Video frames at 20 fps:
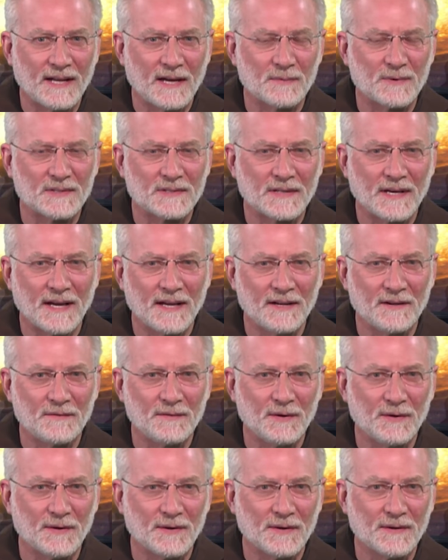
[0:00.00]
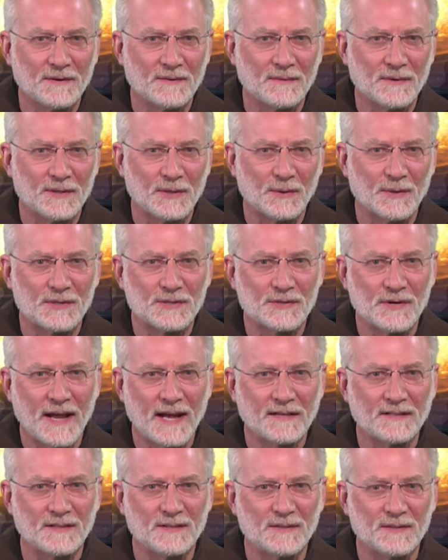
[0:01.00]
That was kind of what you were
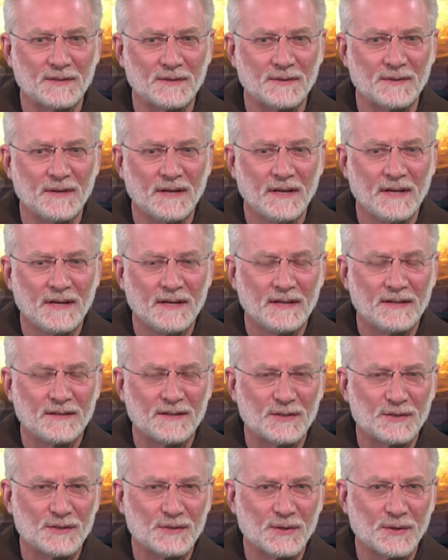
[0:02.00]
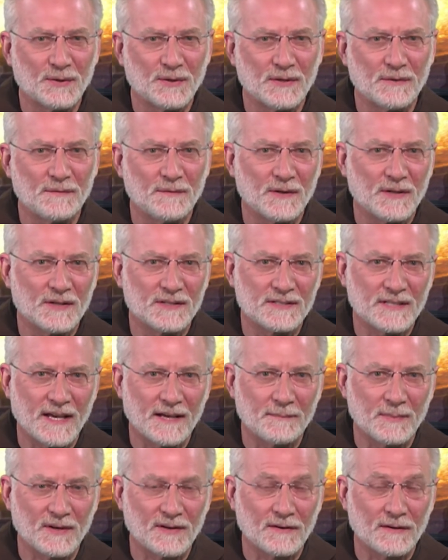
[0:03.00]
attracted to show the
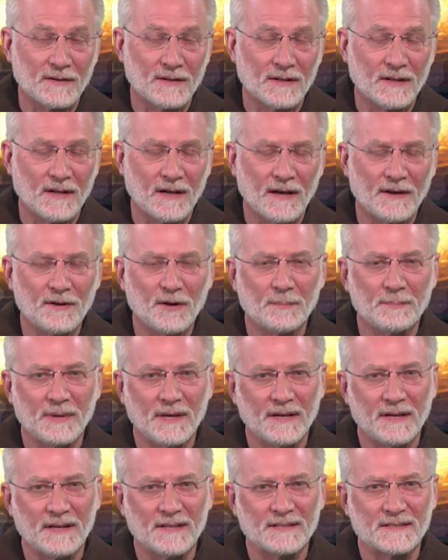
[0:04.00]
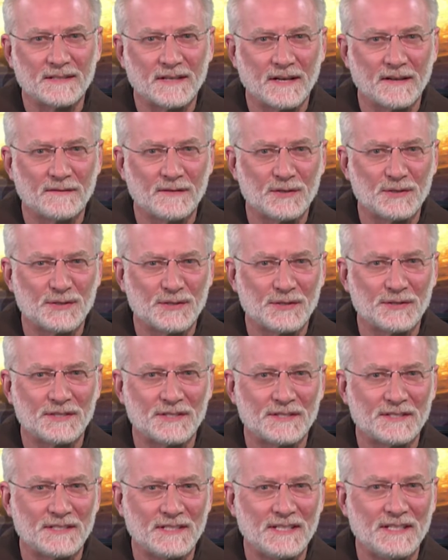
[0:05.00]
philosophical underpinnings of the church's